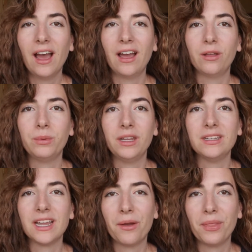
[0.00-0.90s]
I'll be
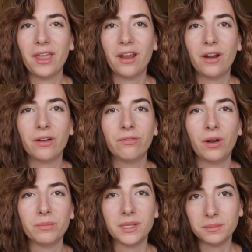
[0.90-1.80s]
down there
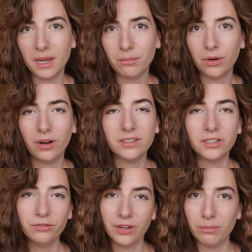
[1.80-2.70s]
from September
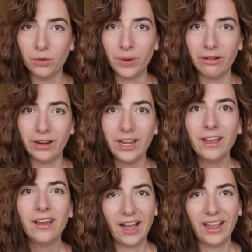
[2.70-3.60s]
until
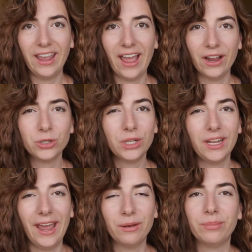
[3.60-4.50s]
February. I
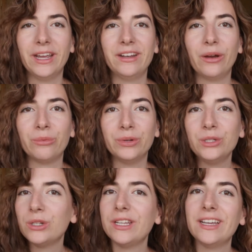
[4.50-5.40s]
actually had been
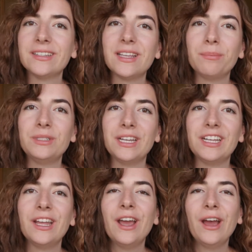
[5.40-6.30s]
originally
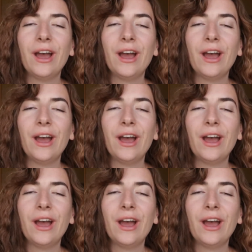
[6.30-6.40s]
accepted.